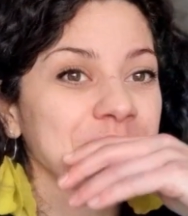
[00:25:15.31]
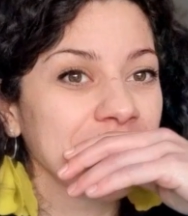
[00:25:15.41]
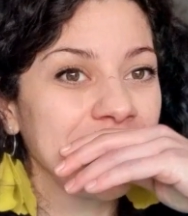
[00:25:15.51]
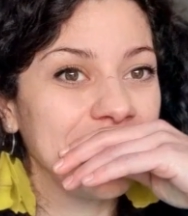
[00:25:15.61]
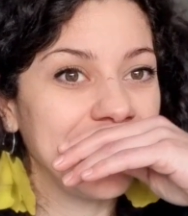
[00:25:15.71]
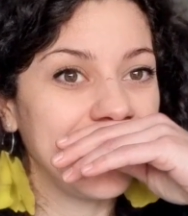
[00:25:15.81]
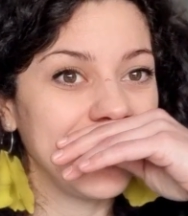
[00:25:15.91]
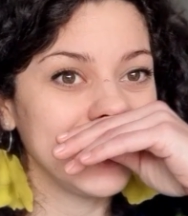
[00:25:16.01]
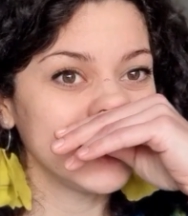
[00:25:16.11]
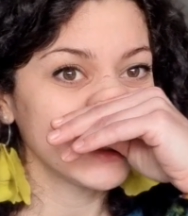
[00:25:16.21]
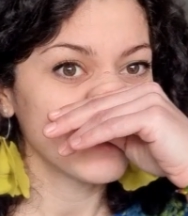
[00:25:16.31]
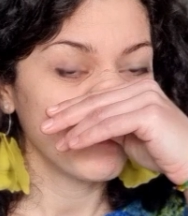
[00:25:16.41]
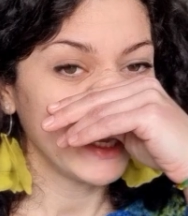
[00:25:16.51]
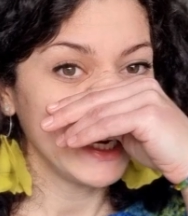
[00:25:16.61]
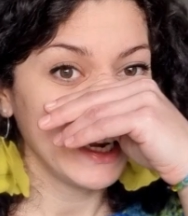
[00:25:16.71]
And
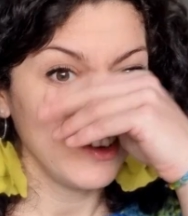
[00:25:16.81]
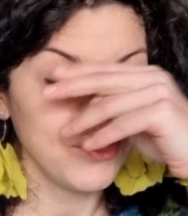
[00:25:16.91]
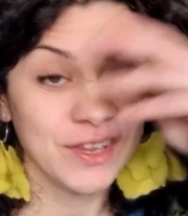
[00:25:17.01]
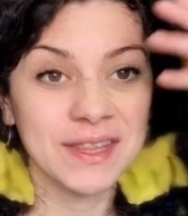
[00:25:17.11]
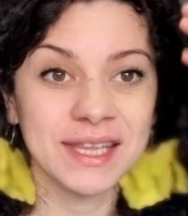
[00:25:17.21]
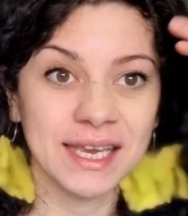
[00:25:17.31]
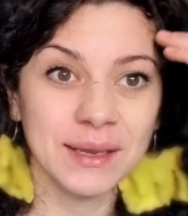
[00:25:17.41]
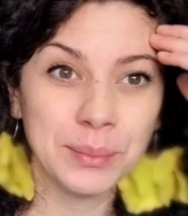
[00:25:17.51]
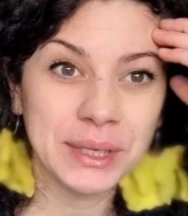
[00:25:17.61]
explain everything,